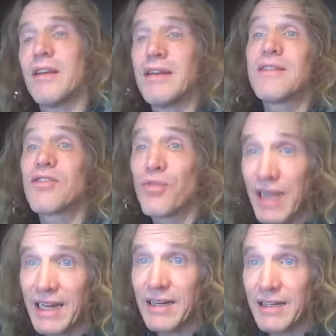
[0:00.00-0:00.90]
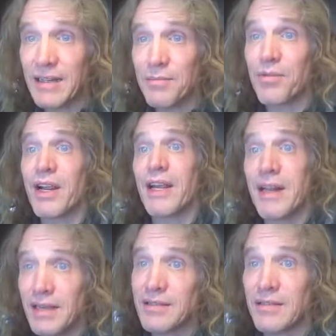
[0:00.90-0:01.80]
It is created in the brain
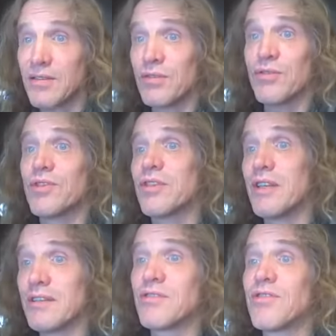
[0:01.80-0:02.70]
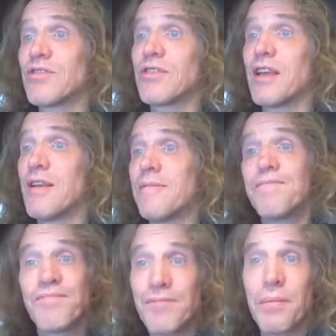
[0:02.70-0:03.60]
as an illusion. It's just a
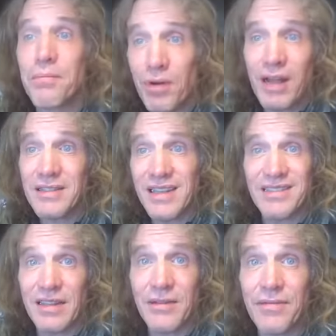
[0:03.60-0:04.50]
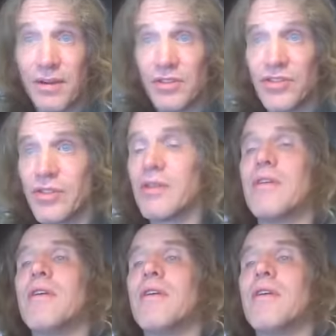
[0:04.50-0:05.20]
processing function.